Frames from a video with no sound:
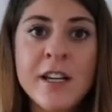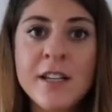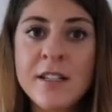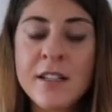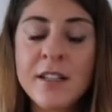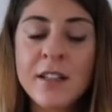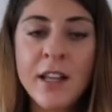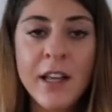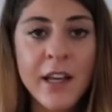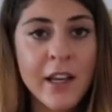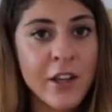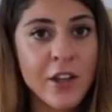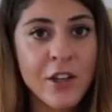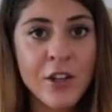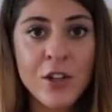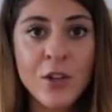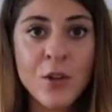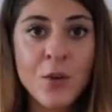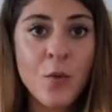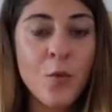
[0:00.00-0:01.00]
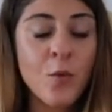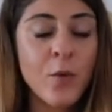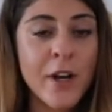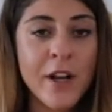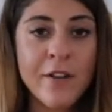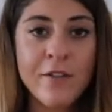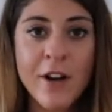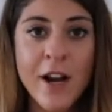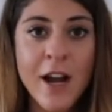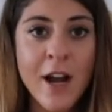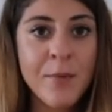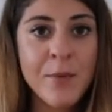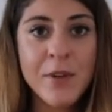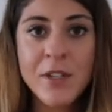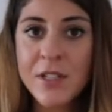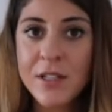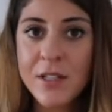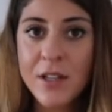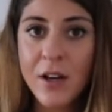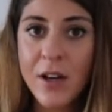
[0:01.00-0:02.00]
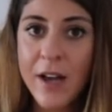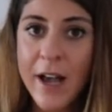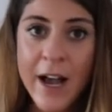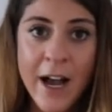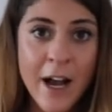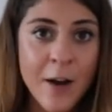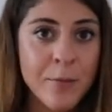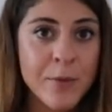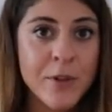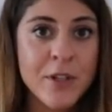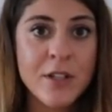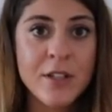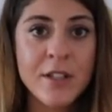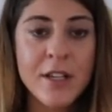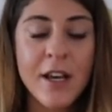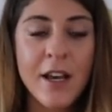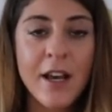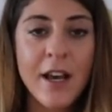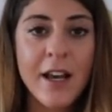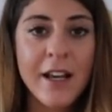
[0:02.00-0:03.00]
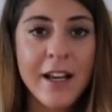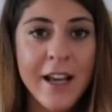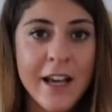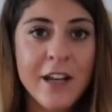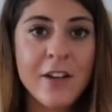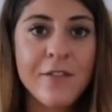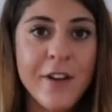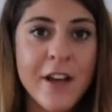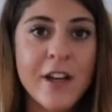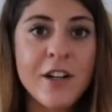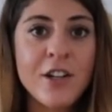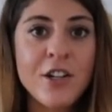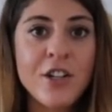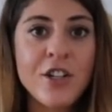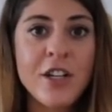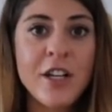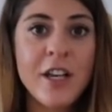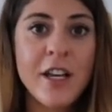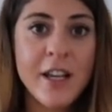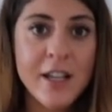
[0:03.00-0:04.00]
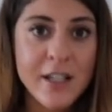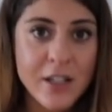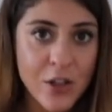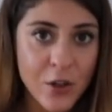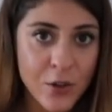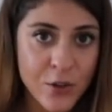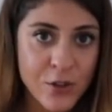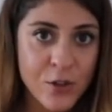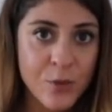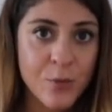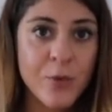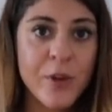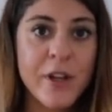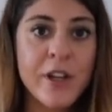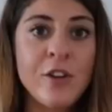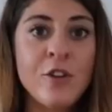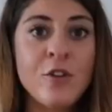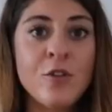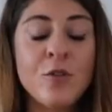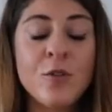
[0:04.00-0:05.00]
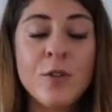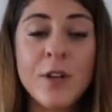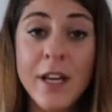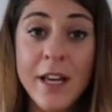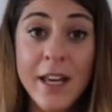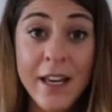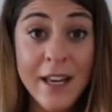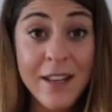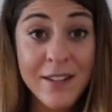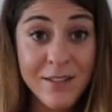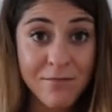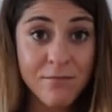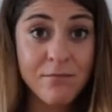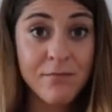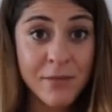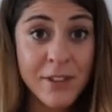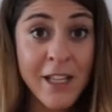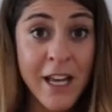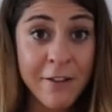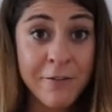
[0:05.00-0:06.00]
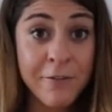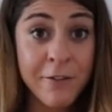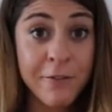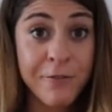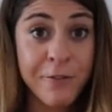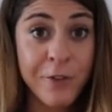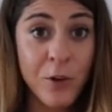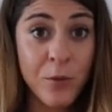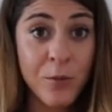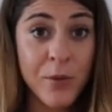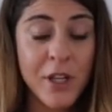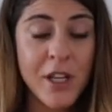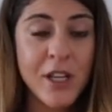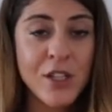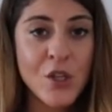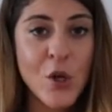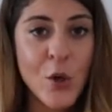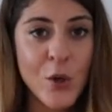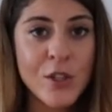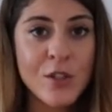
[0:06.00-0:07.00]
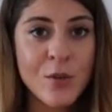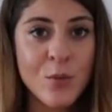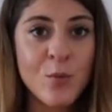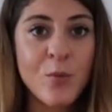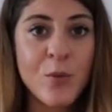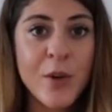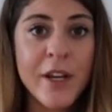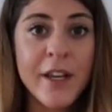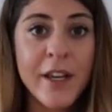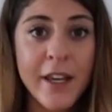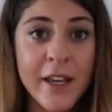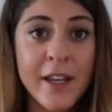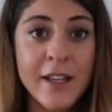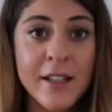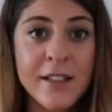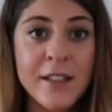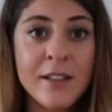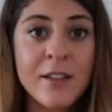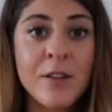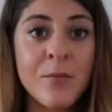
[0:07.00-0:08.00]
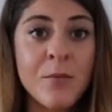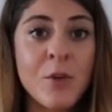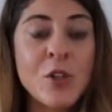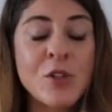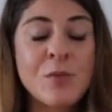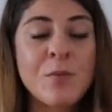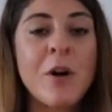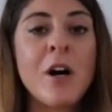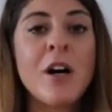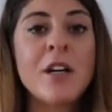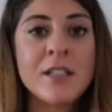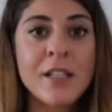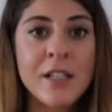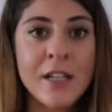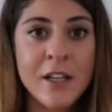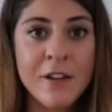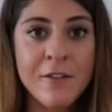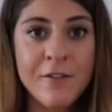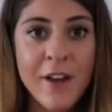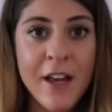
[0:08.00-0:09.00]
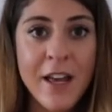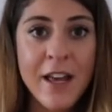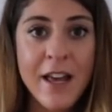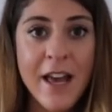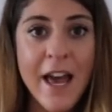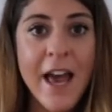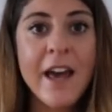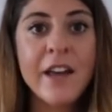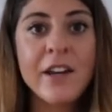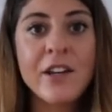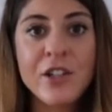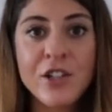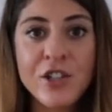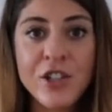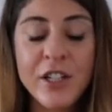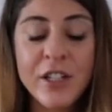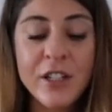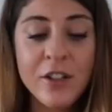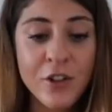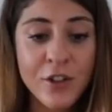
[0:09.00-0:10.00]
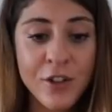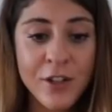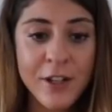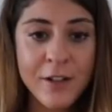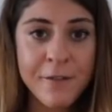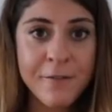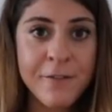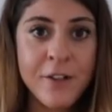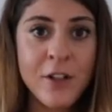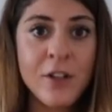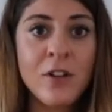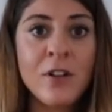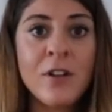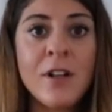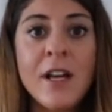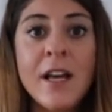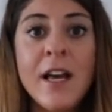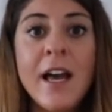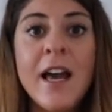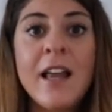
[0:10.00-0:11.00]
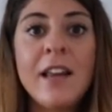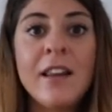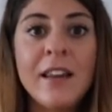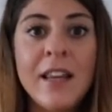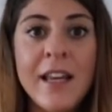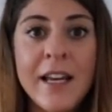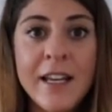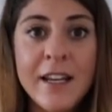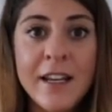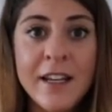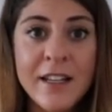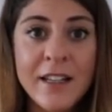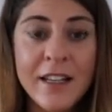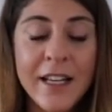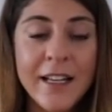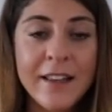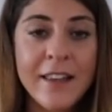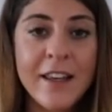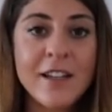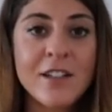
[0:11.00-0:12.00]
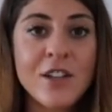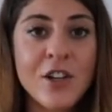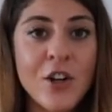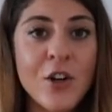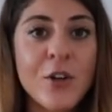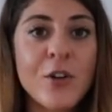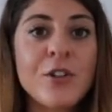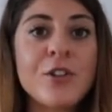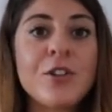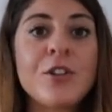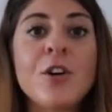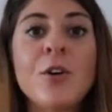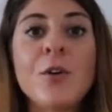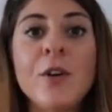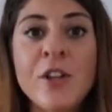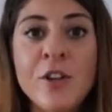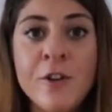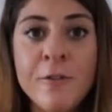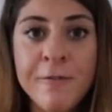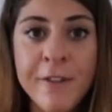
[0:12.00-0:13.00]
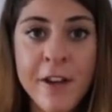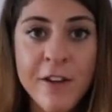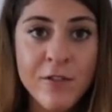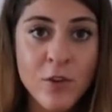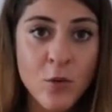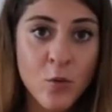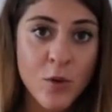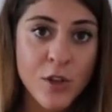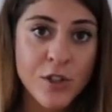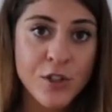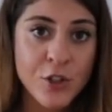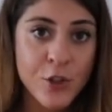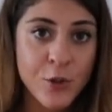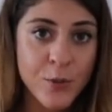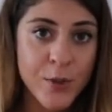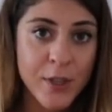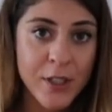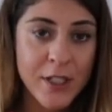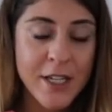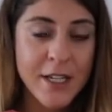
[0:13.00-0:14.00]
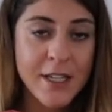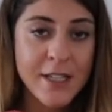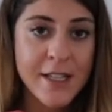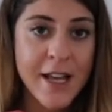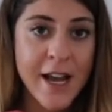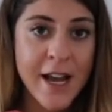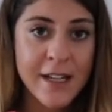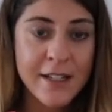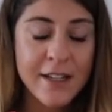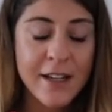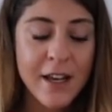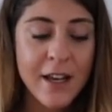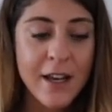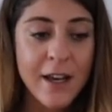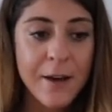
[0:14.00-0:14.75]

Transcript: as in like you know whatever happens happens kind of energy is going to bring you that fulfillment is going to bring in the most positive energy that you're going to feel enlightened like things are going to go in your favor once you release that